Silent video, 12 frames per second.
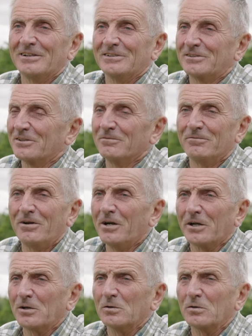He's got a
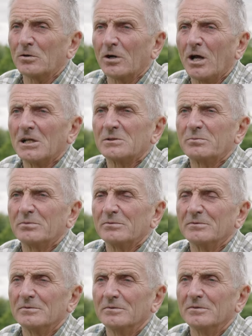very good grasp
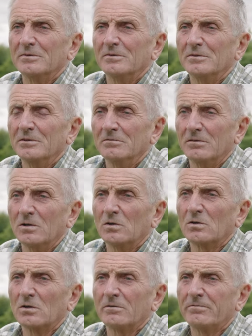of
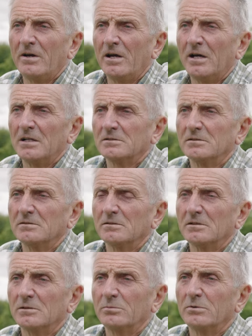local affairs,
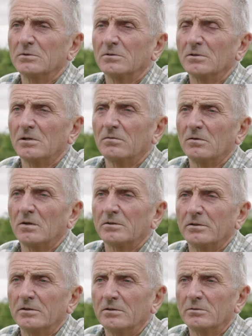and he puts an awful
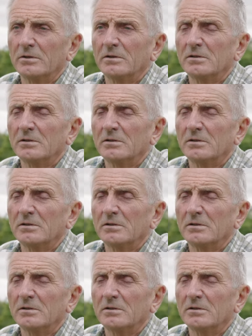lot into it.